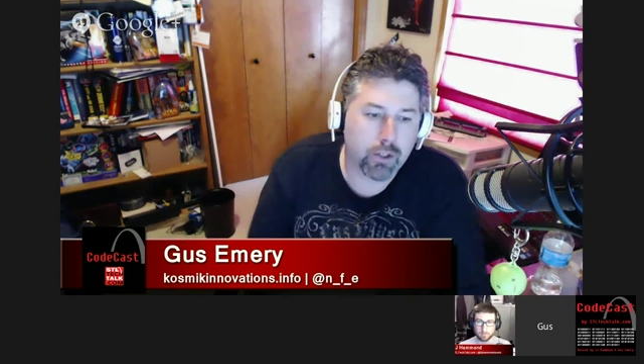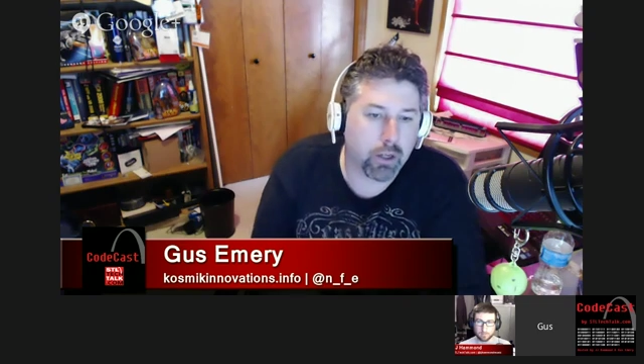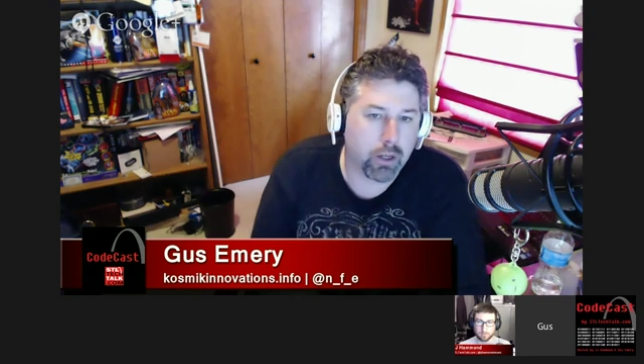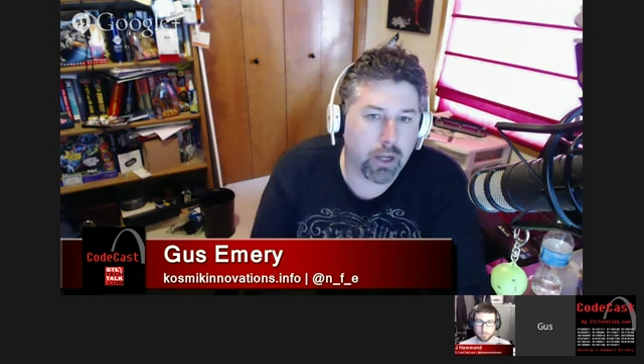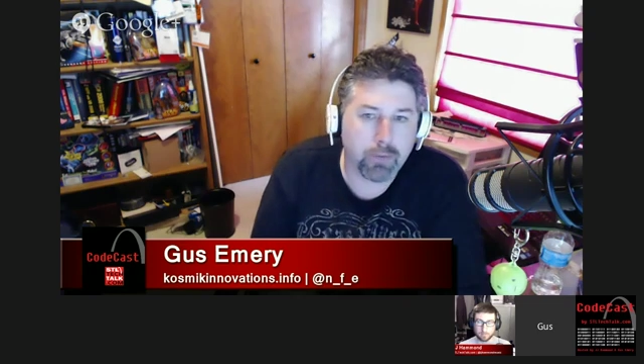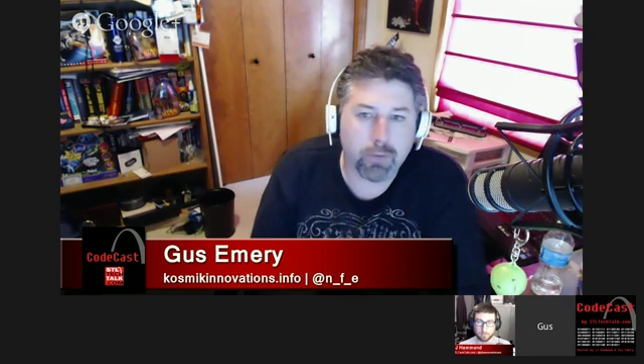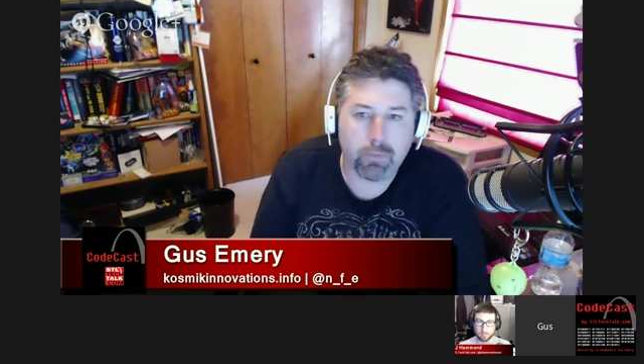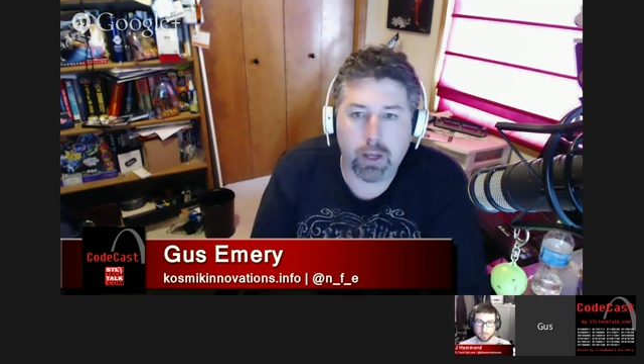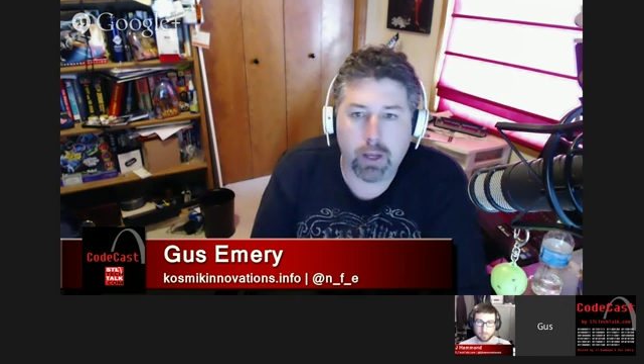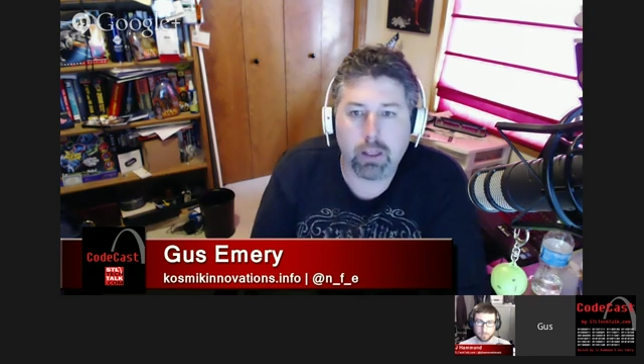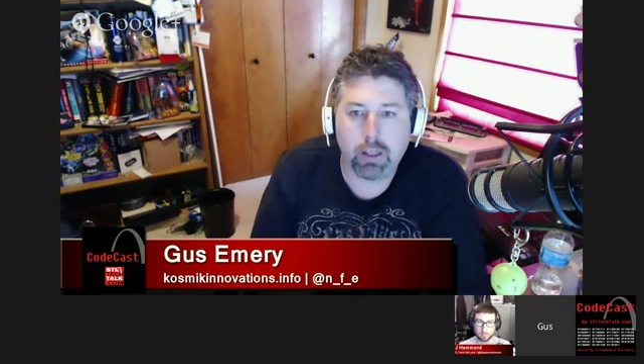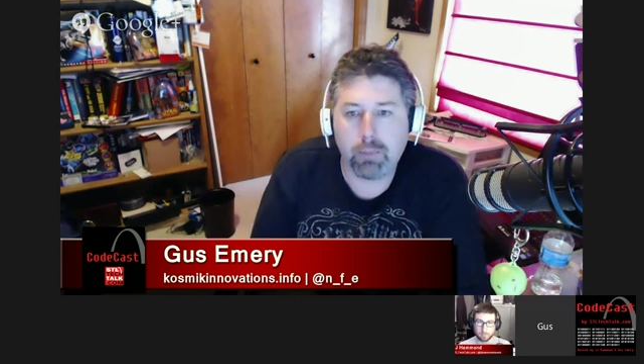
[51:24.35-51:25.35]
enough to
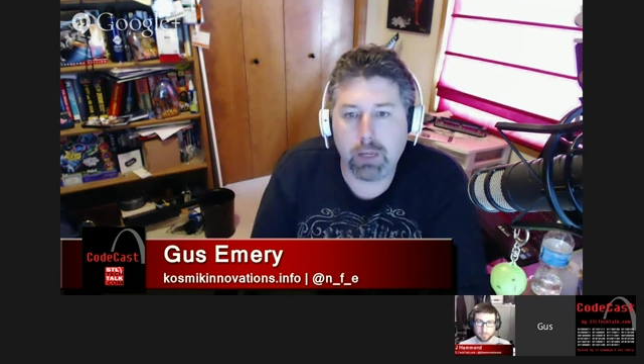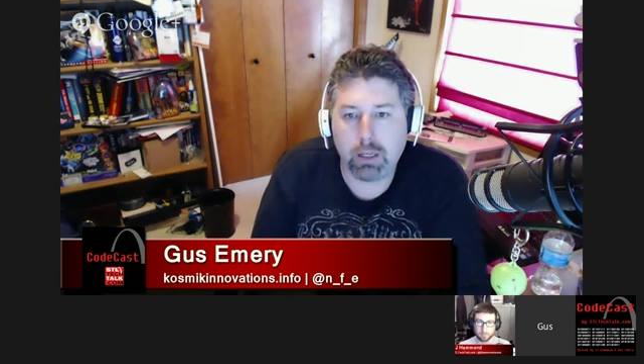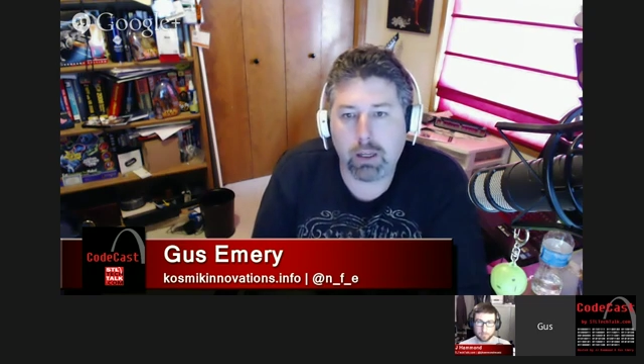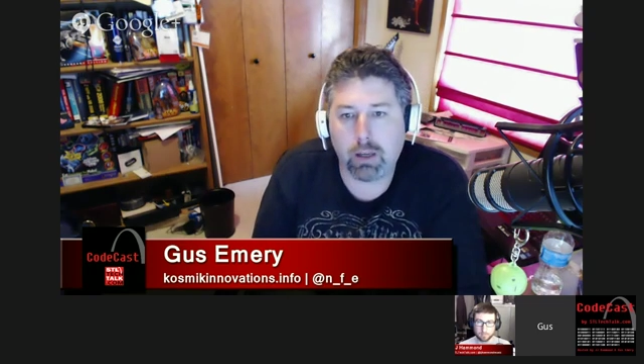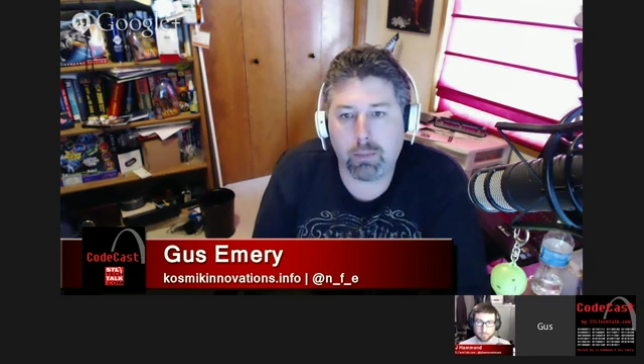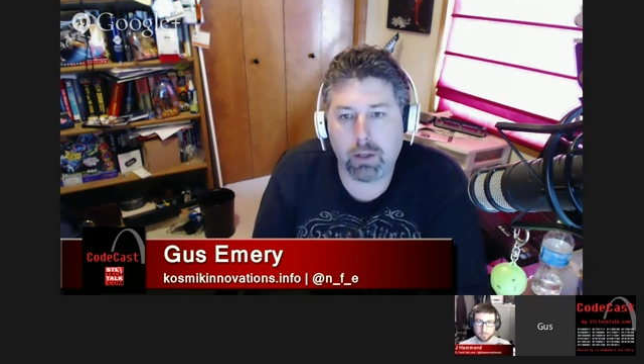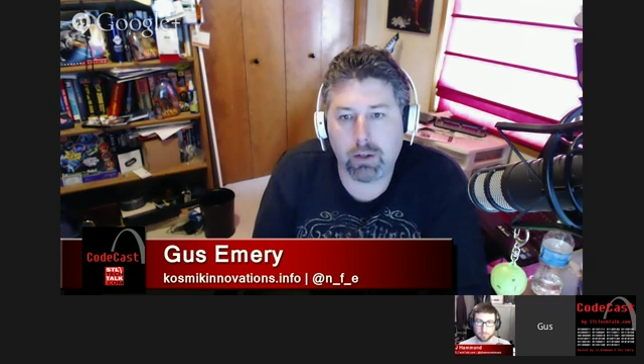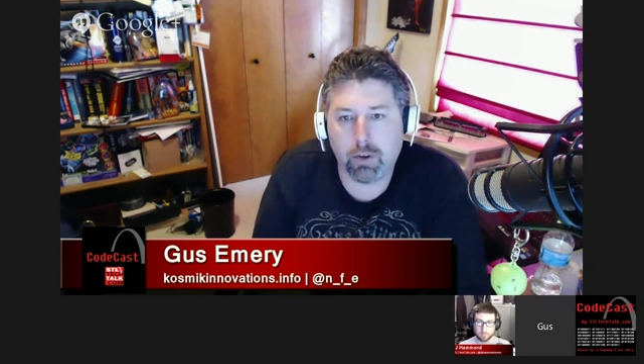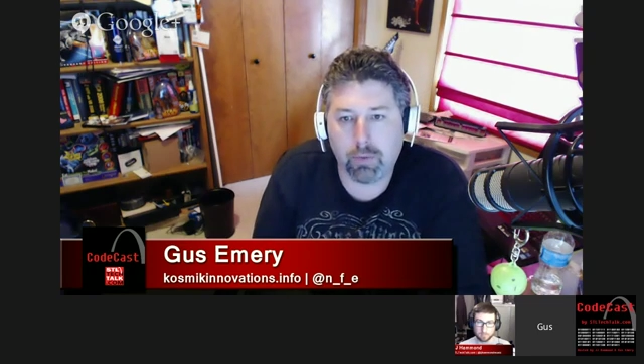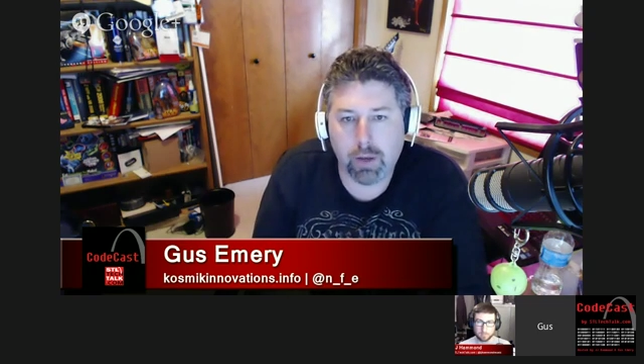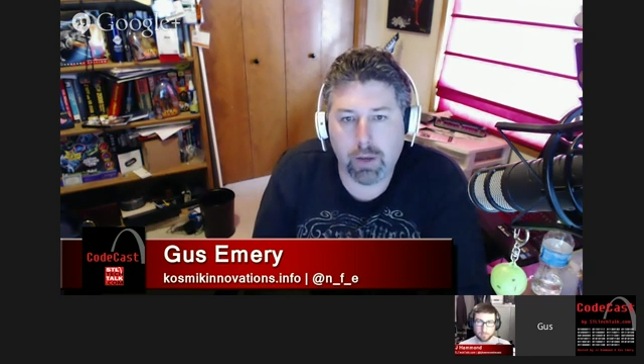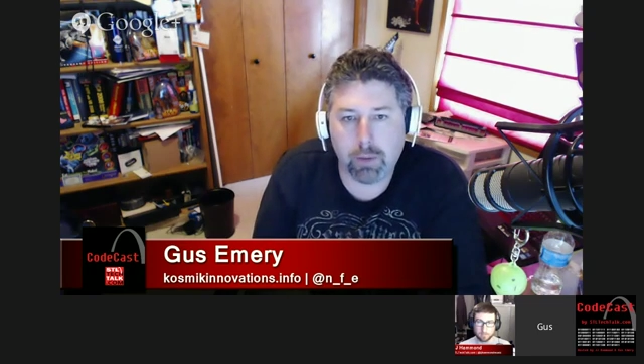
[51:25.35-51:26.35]
finally meet him in
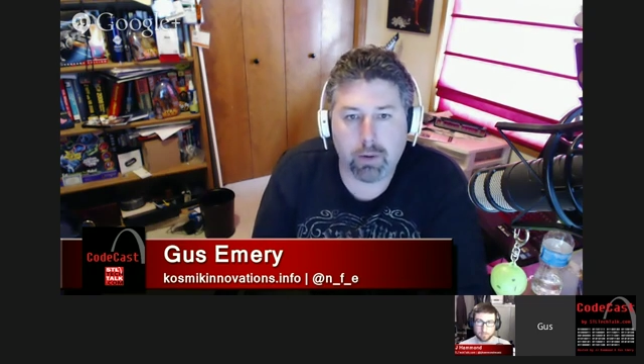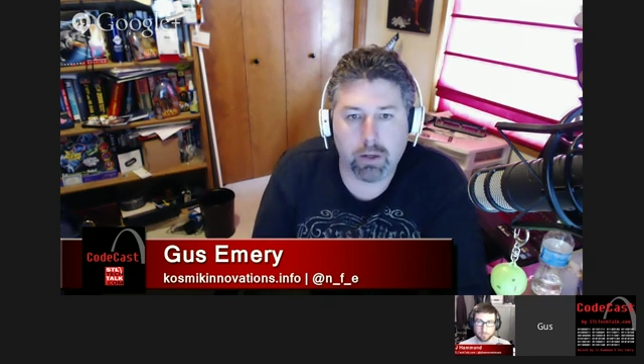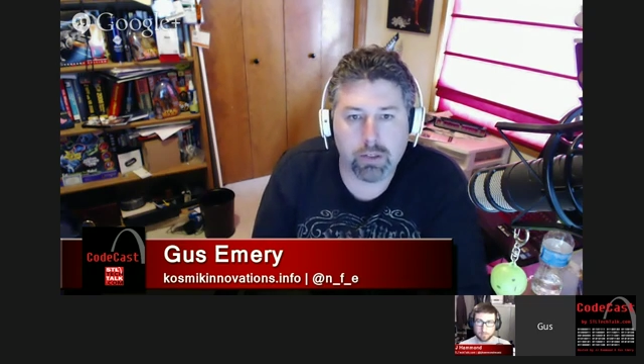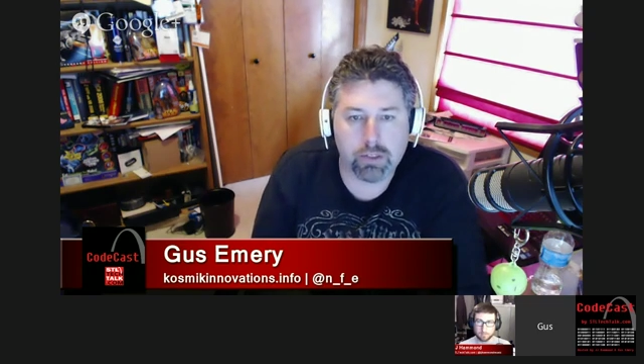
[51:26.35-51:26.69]
November in